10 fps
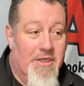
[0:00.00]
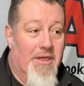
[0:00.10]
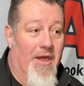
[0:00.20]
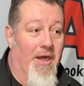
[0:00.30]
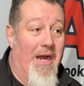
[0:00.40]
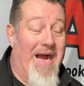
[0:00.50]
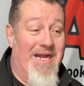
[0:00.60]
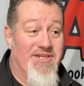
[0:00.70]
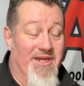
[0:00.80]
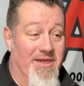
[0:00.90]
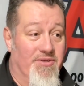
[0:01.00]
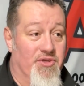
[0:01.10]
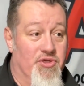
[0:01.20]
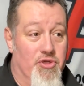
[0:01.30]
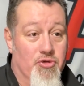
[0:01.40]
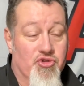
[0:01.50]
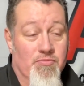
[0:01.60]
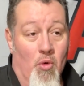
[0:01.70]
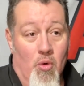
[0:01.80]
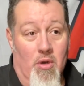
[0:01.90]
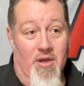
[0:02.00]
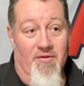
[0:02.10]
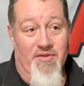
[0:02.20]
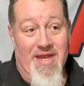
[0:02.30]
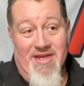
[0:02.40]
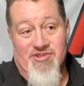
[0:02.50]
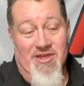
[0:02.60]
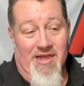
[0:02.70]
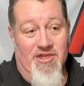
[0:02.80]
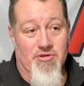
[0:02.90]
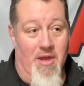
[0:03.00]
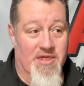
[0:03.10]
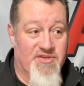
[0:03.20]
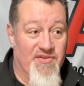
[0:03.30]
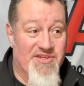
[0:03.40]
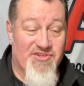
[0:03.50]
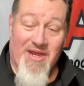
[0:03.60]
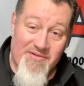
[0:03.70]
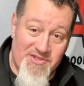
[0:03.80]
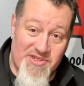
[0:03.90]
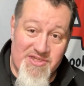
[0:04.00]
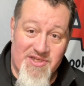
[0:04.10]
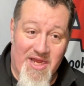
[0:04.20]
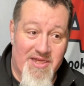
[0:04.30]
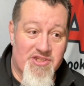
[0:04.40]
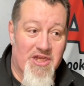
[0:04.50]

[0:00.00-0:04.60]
I tend to use more of the SE Electronics V7s these days,